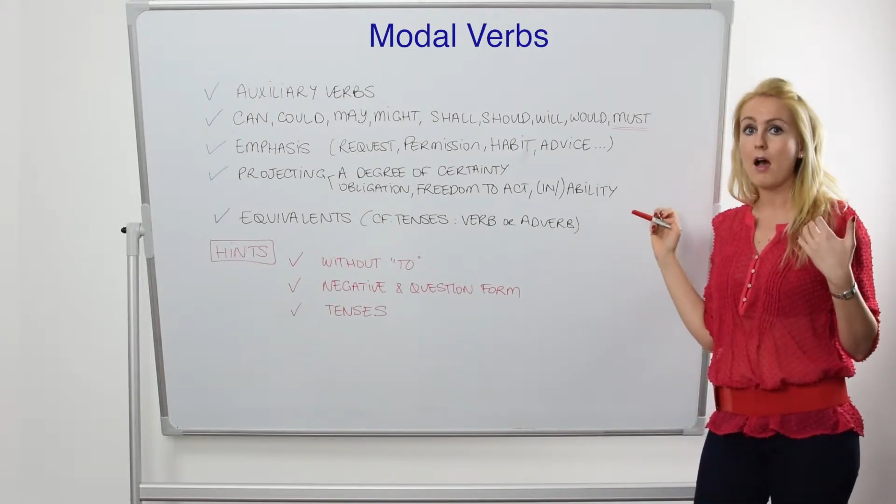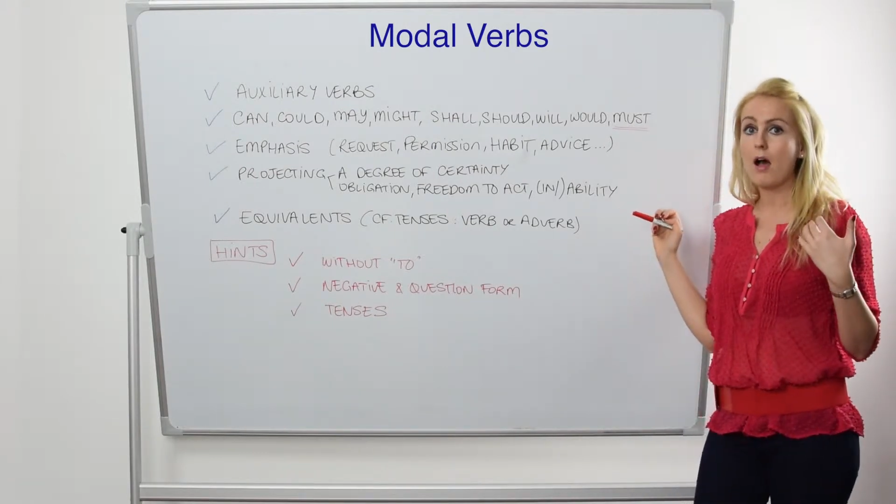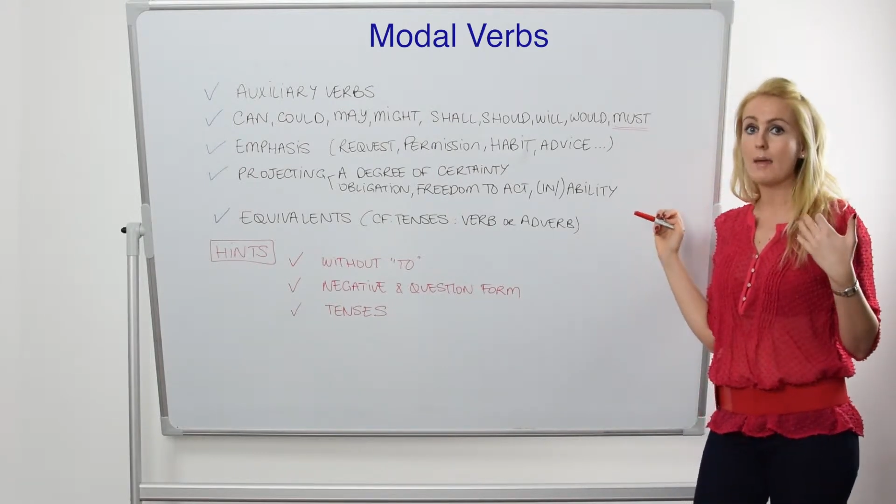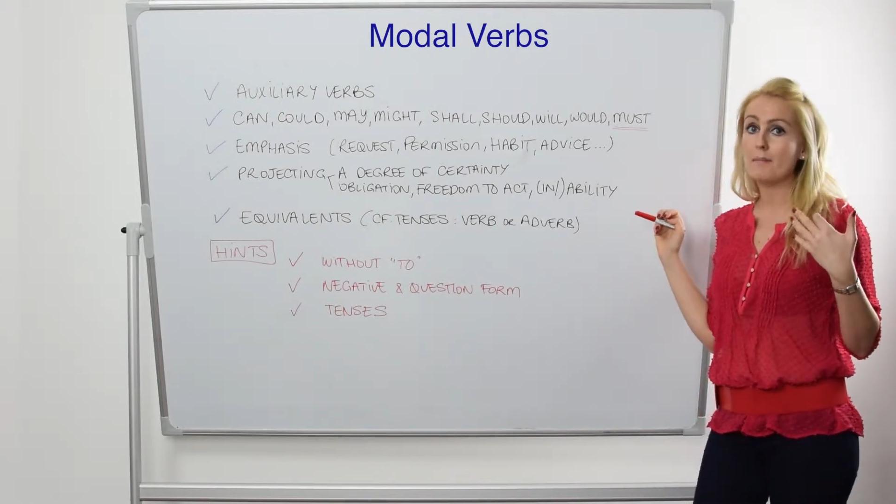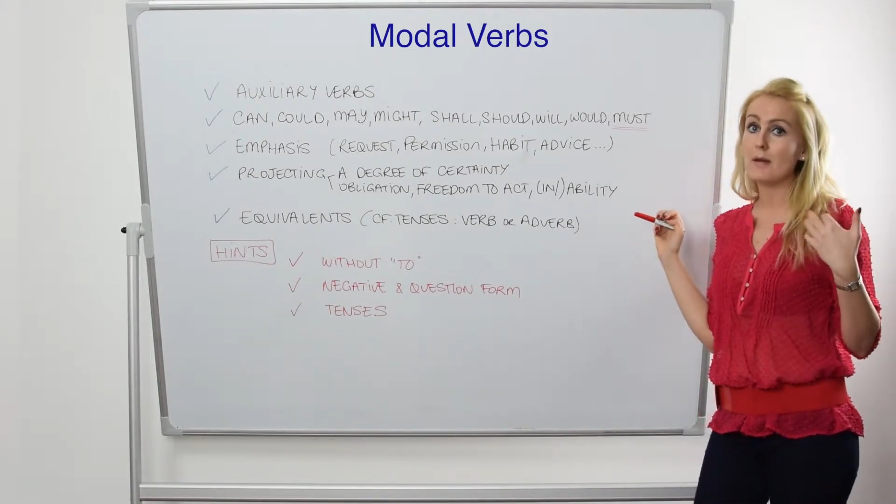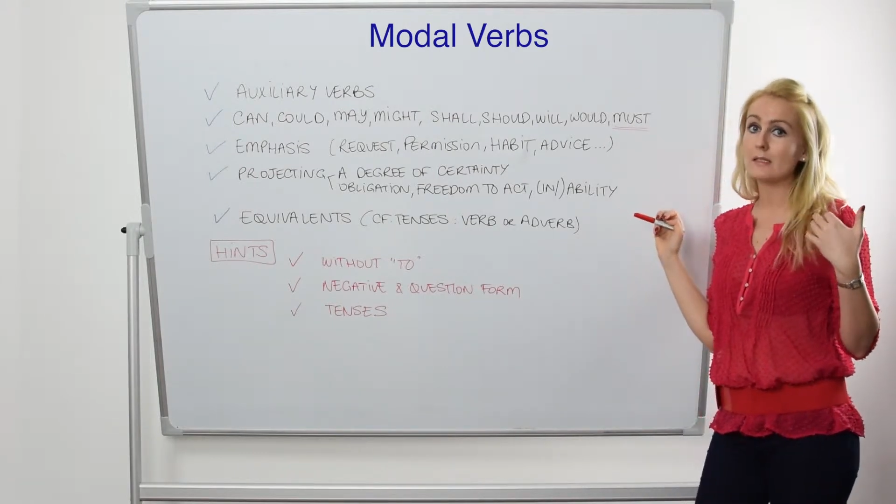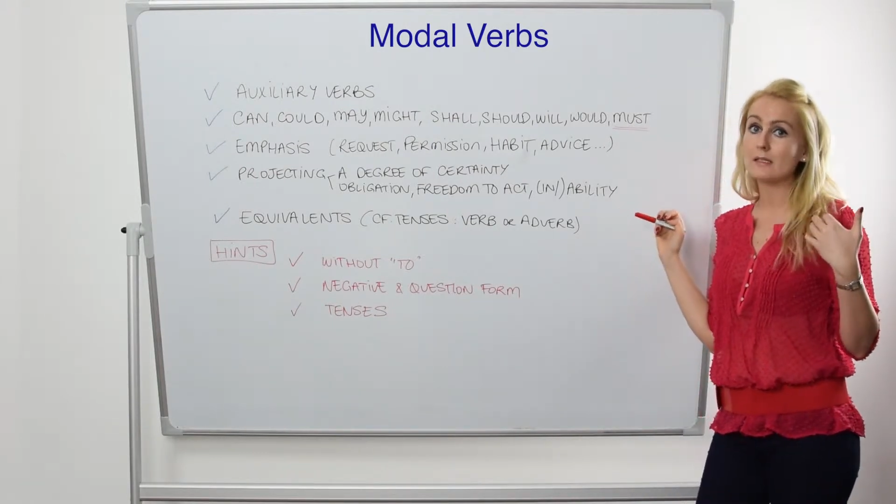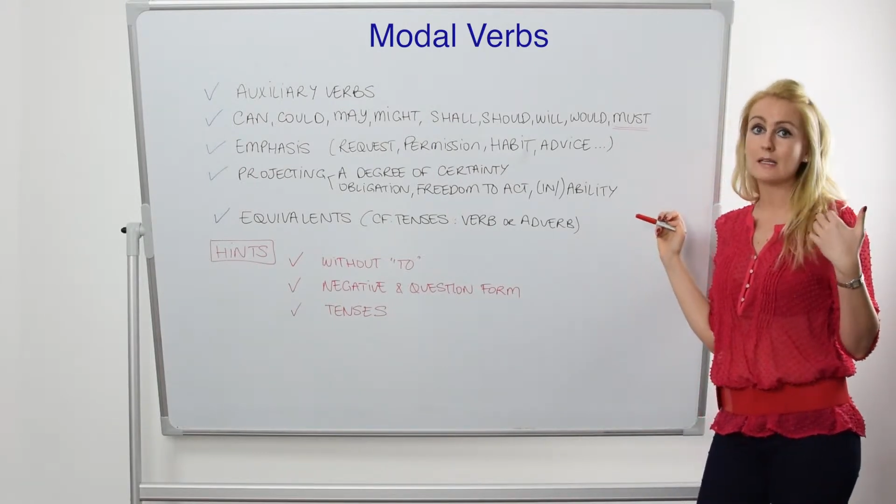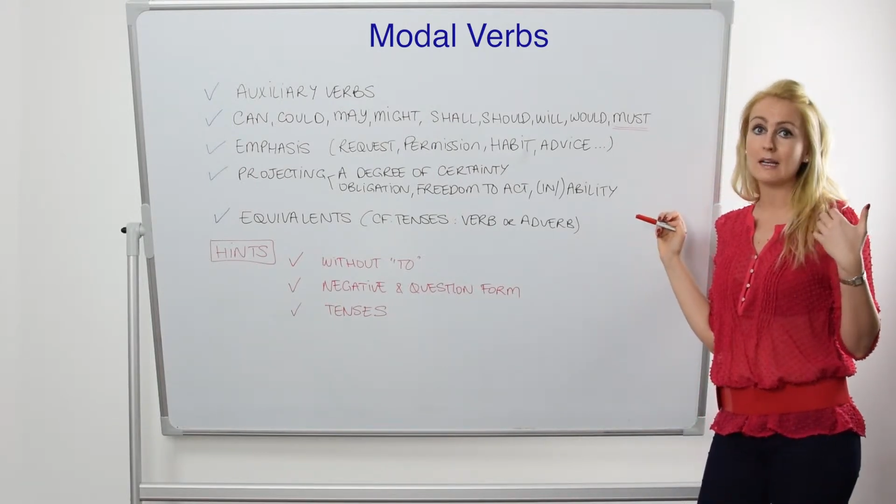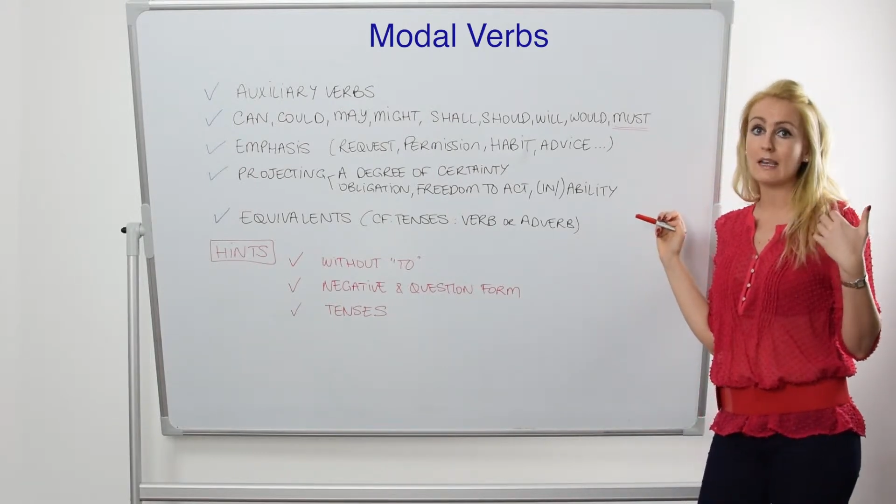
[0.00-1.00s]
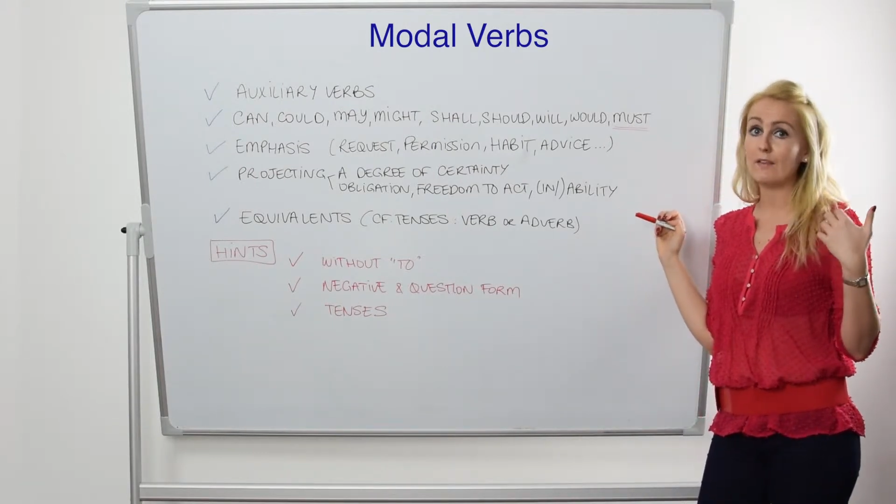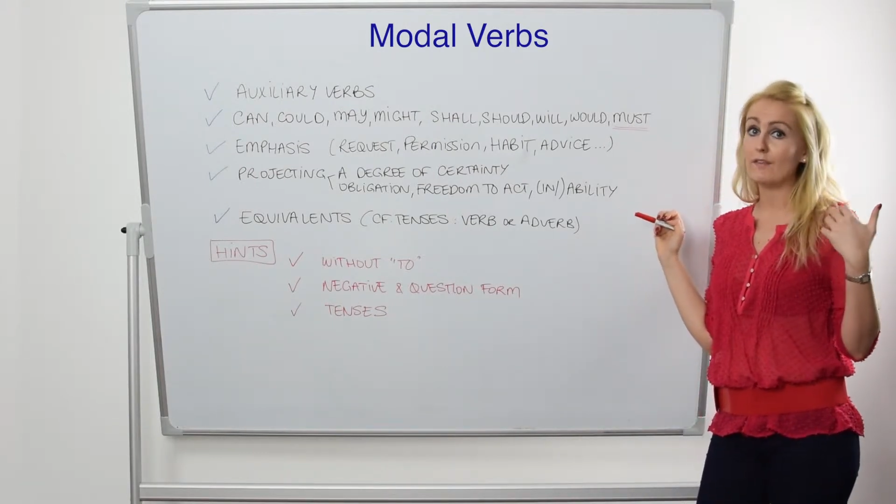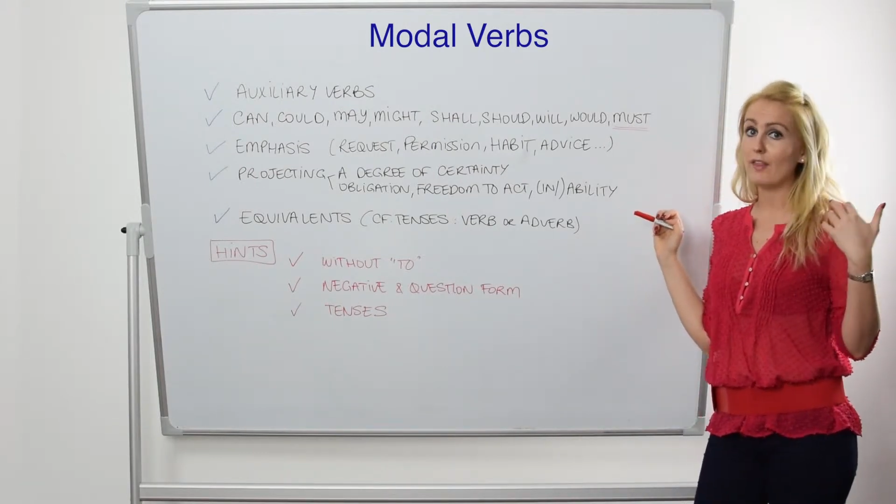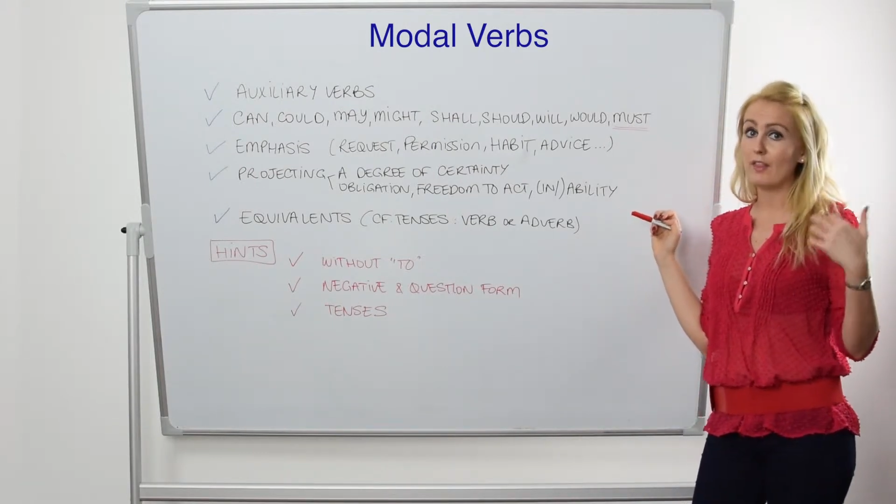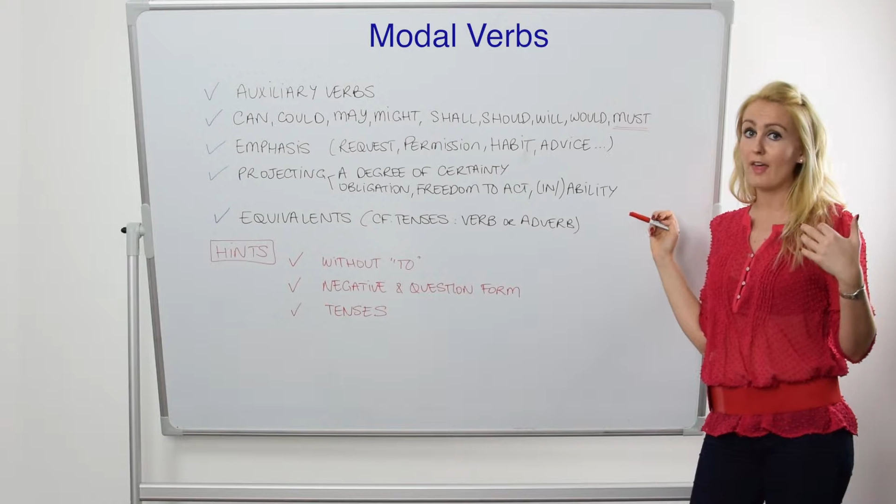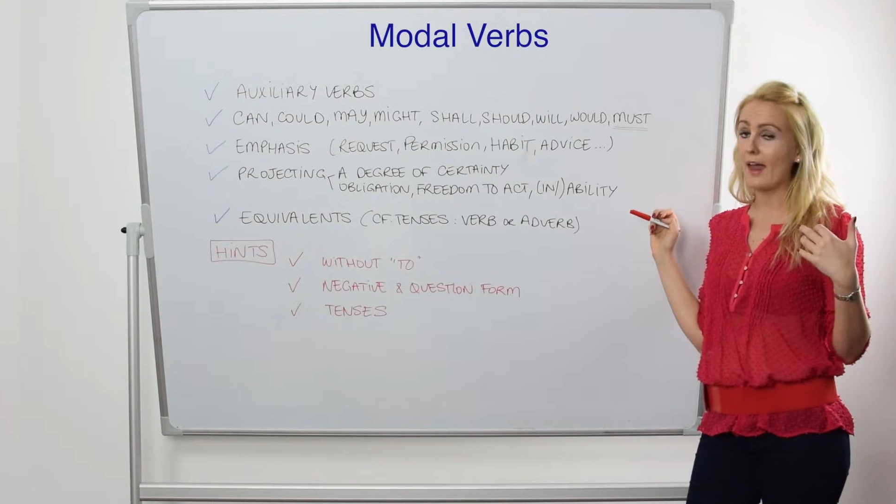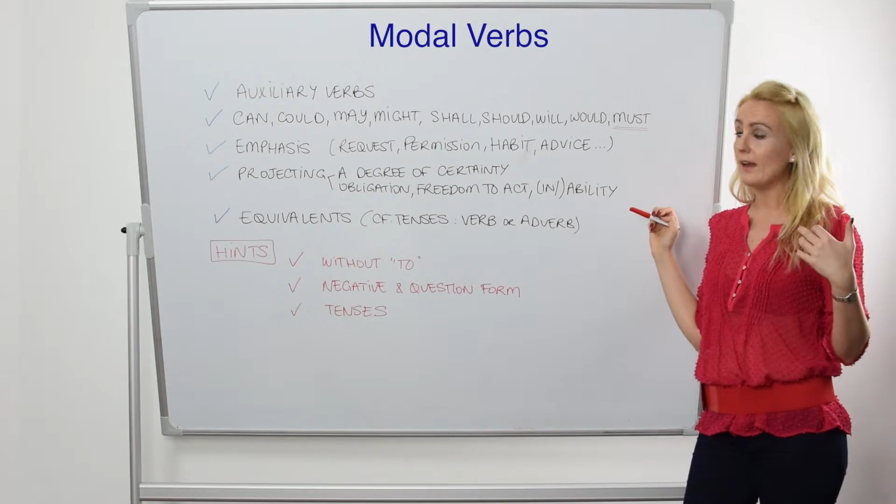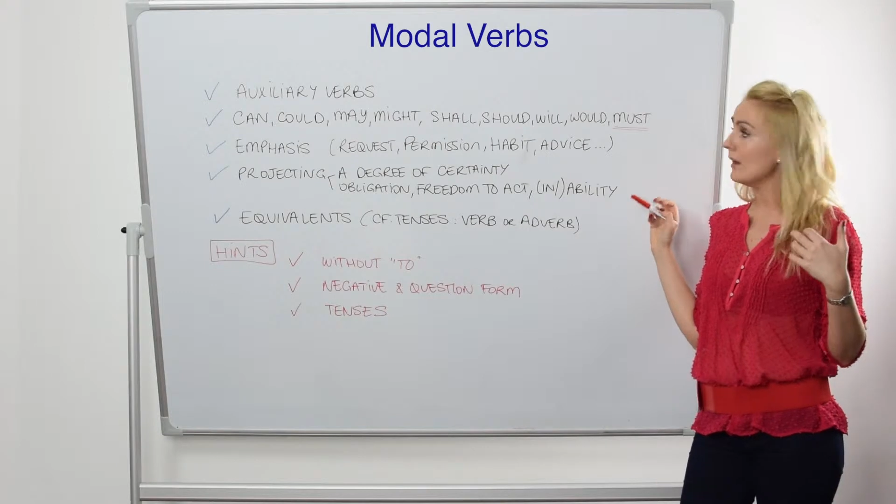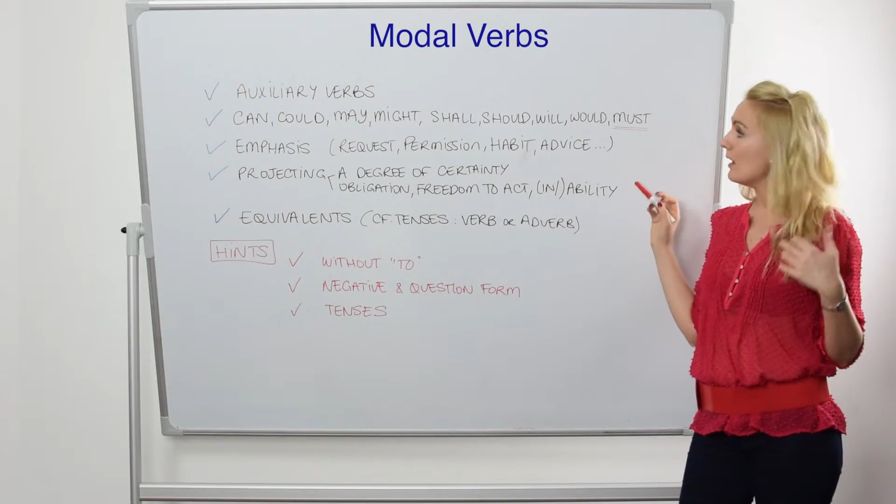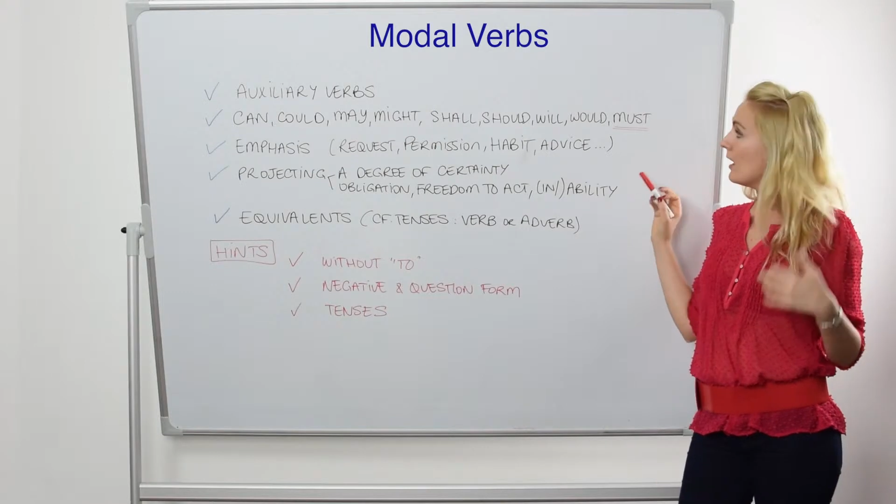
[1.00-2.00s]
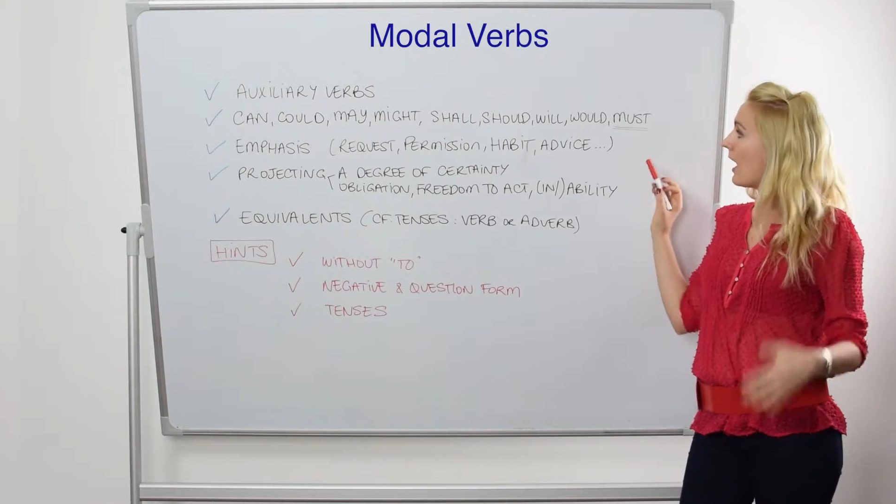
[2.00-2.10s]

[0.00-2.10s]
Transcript: I must leave then.